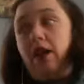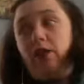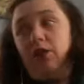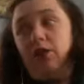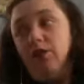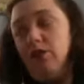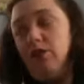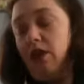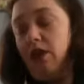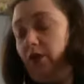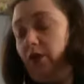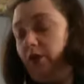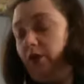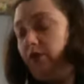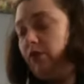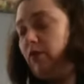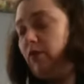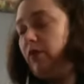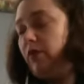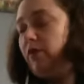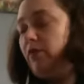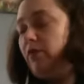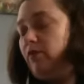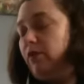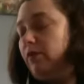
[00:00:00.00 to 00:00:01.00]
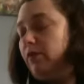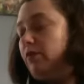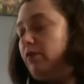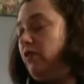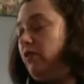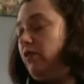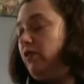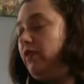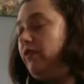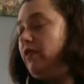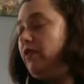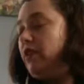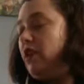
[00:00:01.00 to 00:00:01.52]
Who knows? We
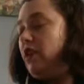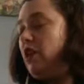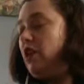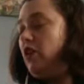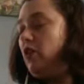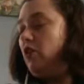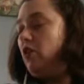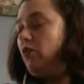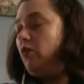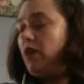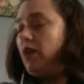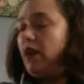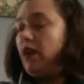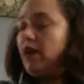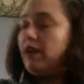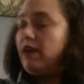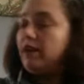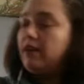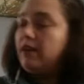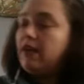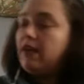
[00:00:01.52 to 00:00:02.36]
don't even know, right?